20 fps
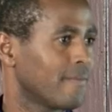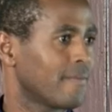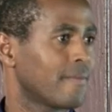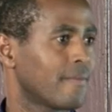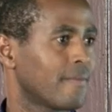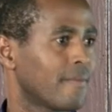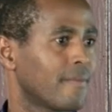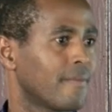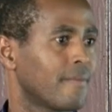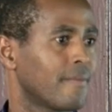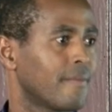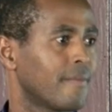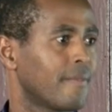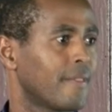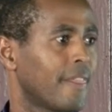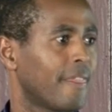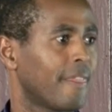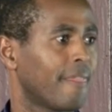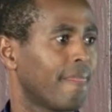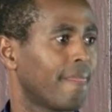
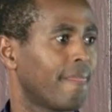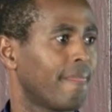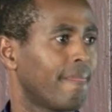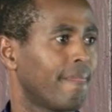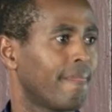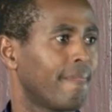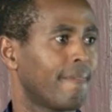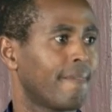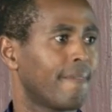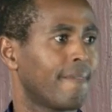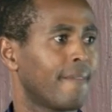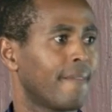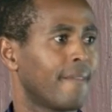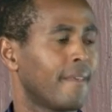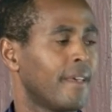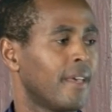(silence)